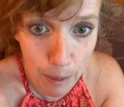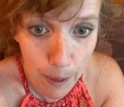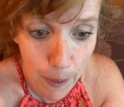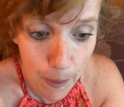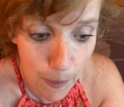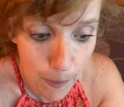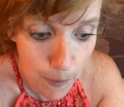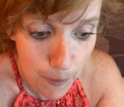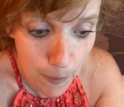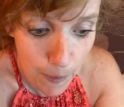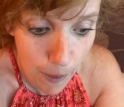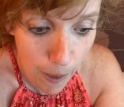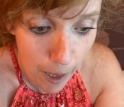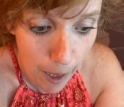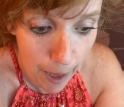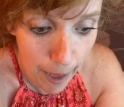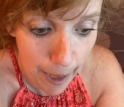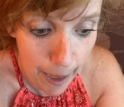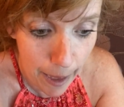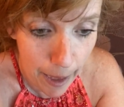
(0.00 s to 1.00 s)
because
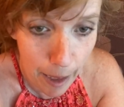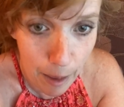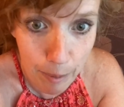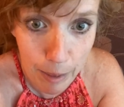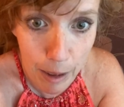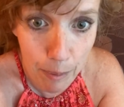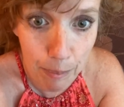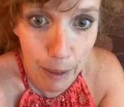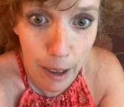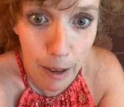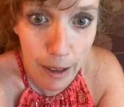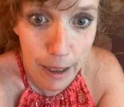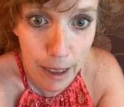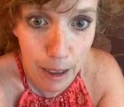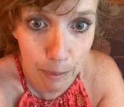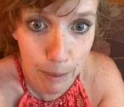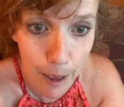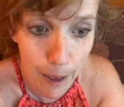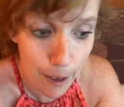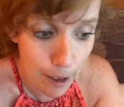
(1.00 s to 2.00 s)
I am an
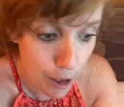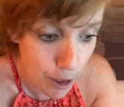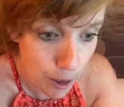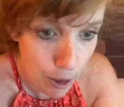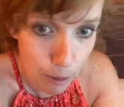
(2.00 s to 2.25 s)
embarrassment